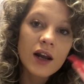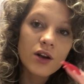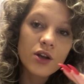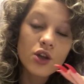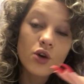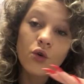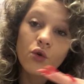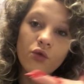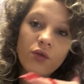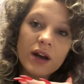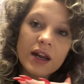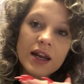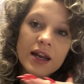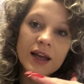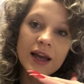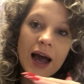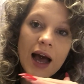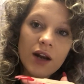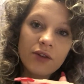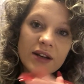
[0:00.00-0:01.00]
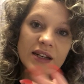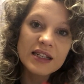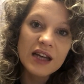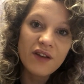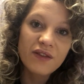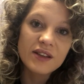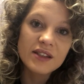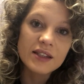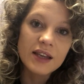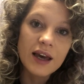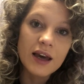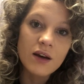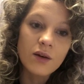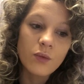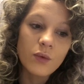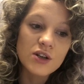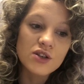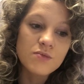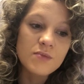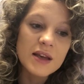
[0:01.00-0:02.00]
you're already in a calorie deficit,
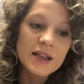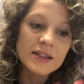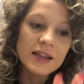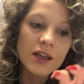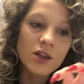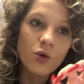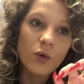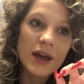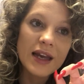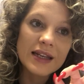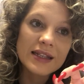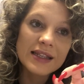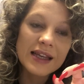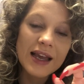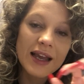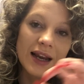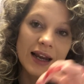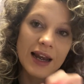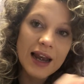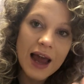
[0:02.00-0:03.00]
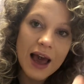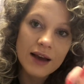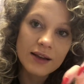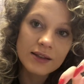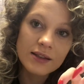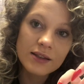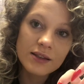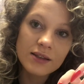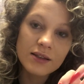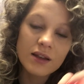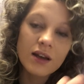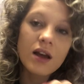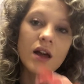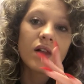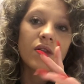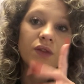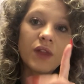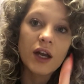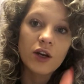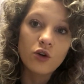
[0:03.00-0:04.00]
which means that you're eating less
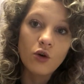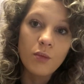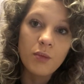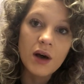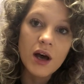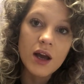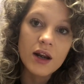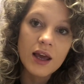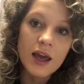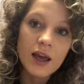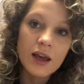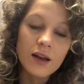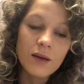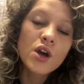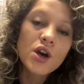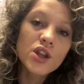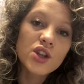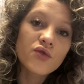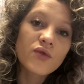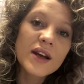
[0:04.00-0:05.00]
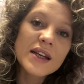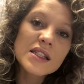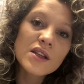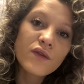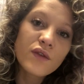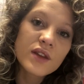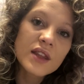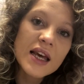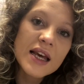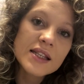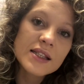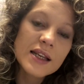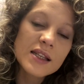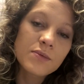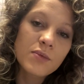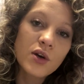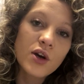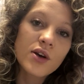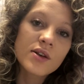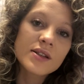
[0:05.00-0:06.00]
than you're burning. The reason for this is
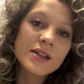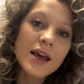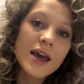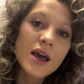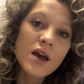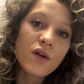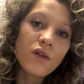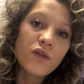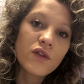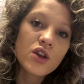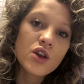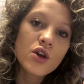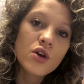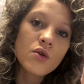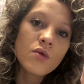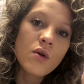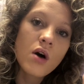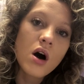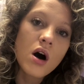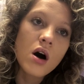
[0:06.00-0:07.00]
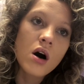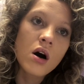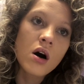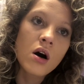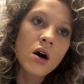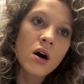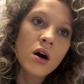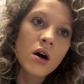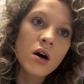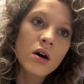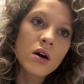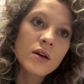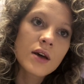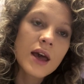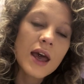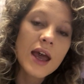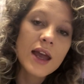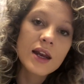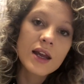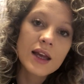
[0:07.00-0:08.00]
because if you are
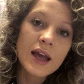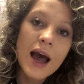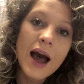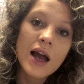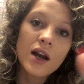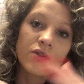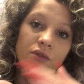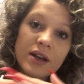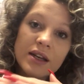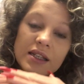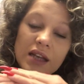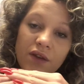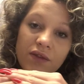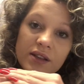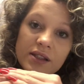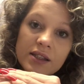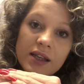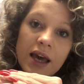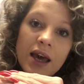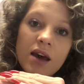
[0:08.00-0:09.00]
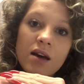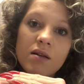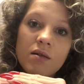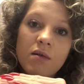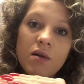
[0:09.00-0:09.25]
in a calorie deficit